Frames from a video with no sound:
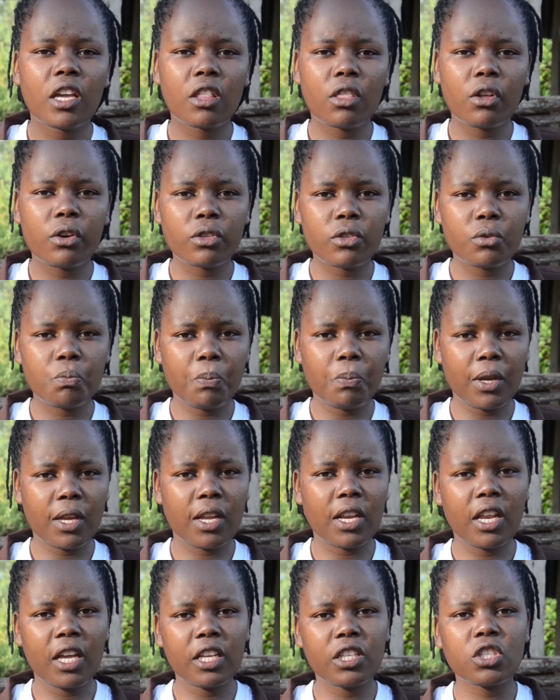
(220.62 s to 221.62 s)
take those
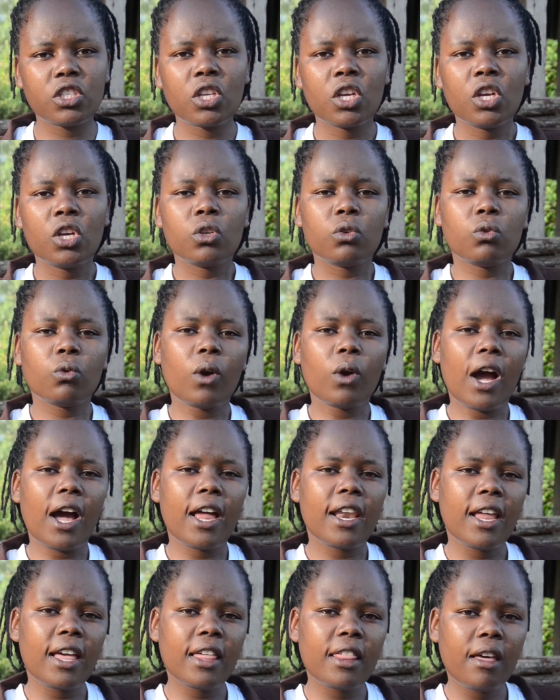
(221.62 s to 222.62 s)
piglets to
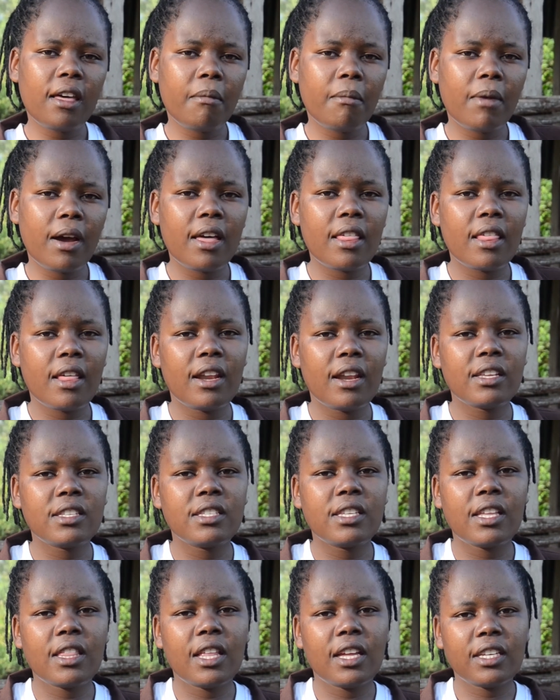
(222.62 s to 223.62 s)
another mother.
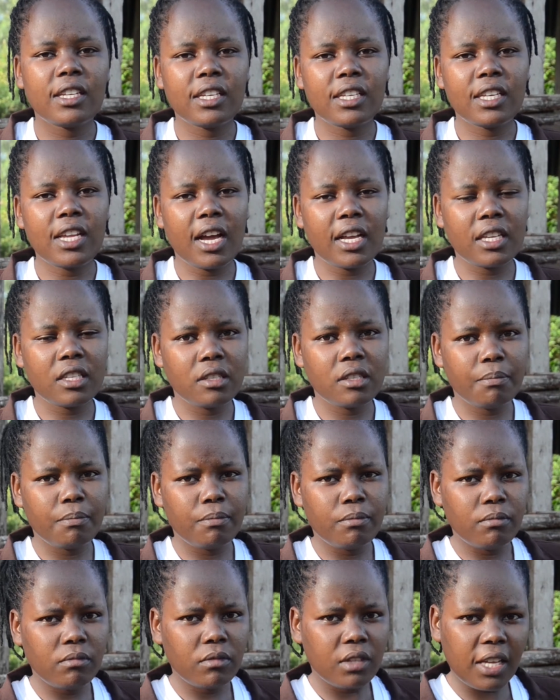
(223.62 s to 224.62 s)
Let's say that
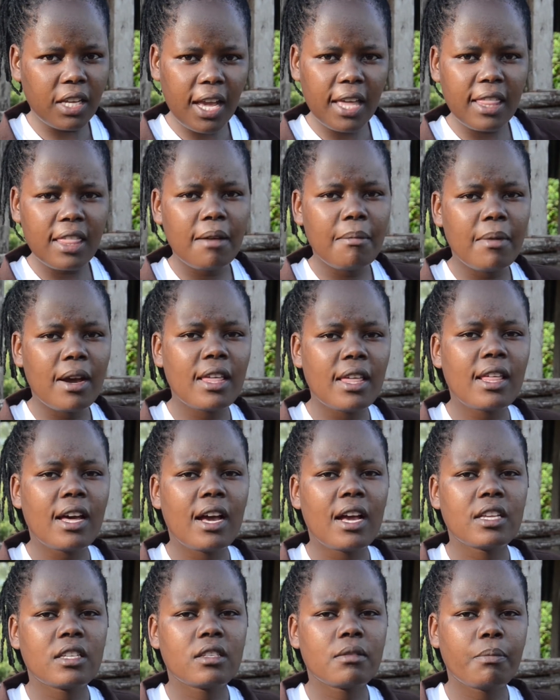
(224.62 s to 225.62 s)
the other
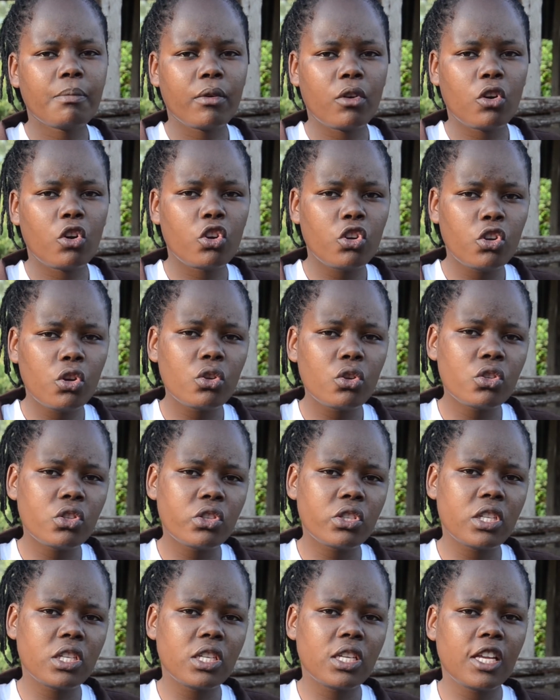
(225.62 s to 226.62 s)
mother has
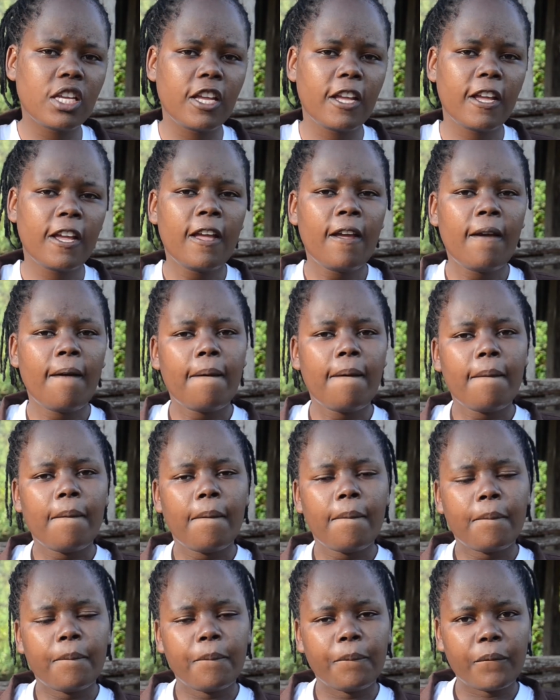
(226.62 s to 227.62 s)
produced the
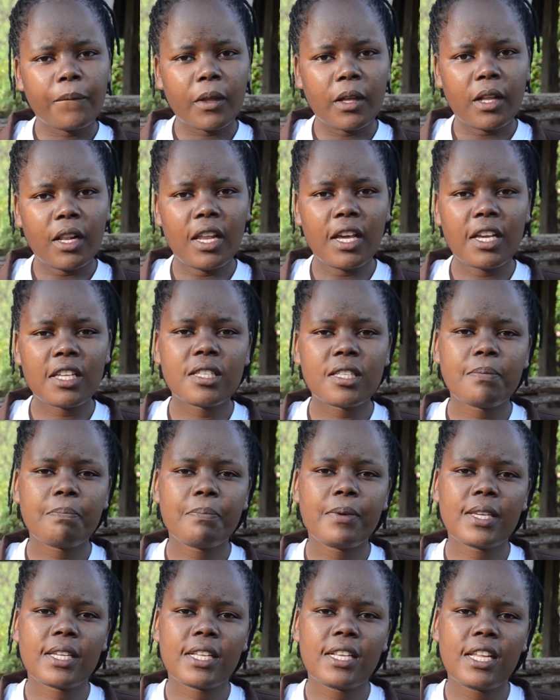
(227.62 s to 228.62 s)
less
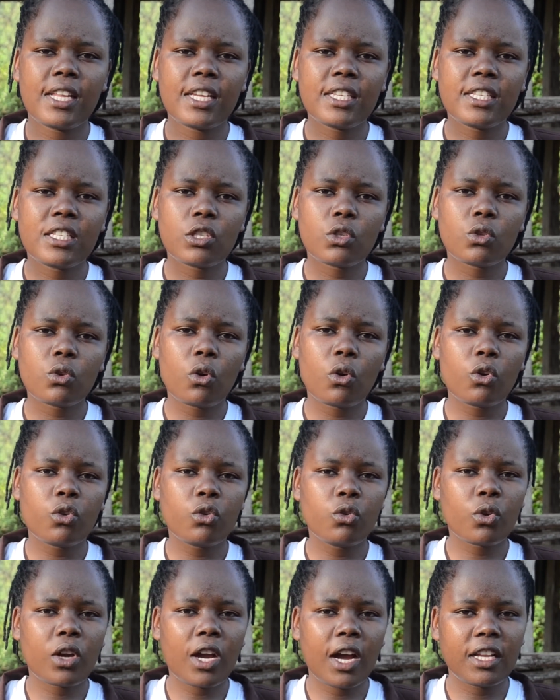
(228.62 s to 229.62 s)
piglets,
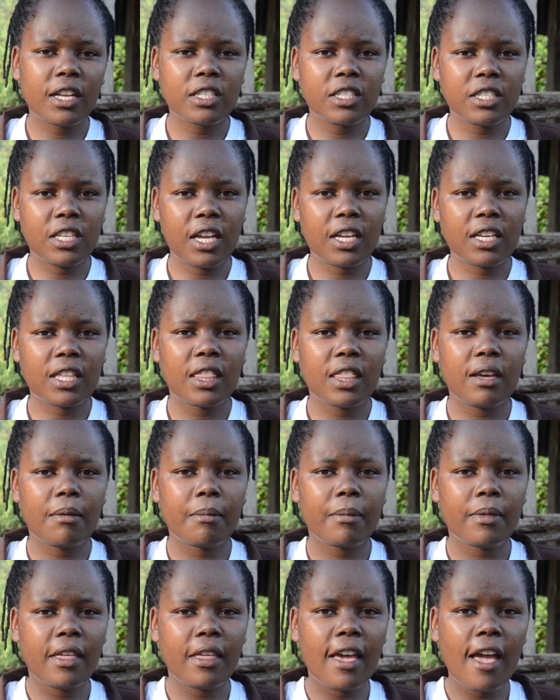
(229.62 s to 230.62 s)
so you can take
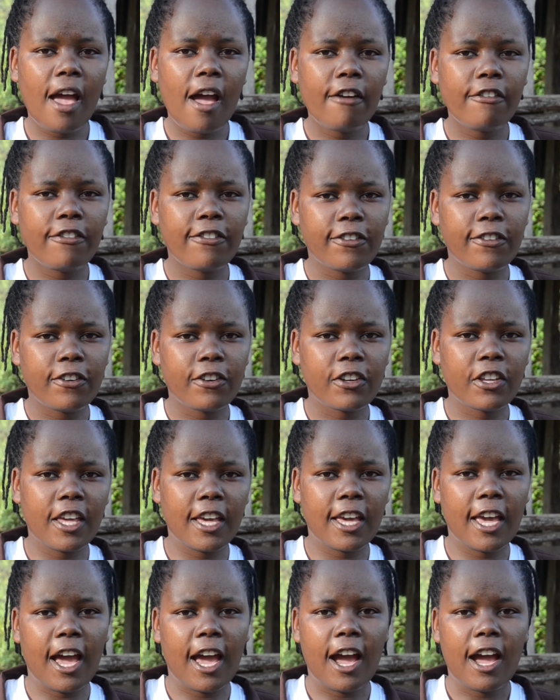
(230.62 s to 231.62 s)
them there for
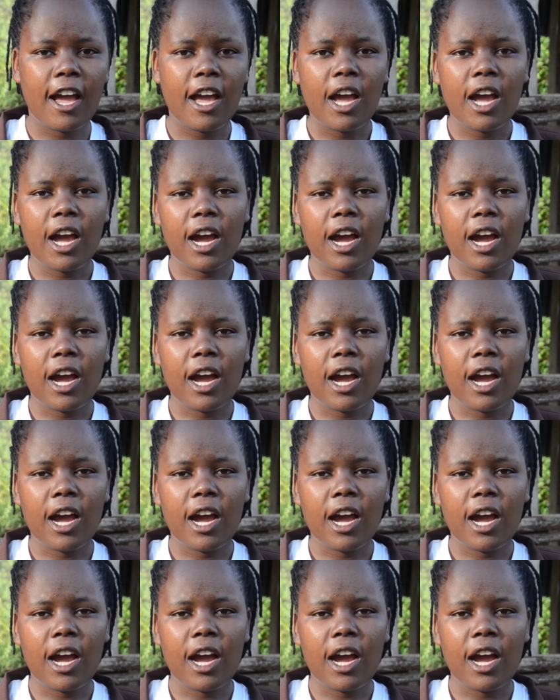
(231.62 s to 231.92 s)
care.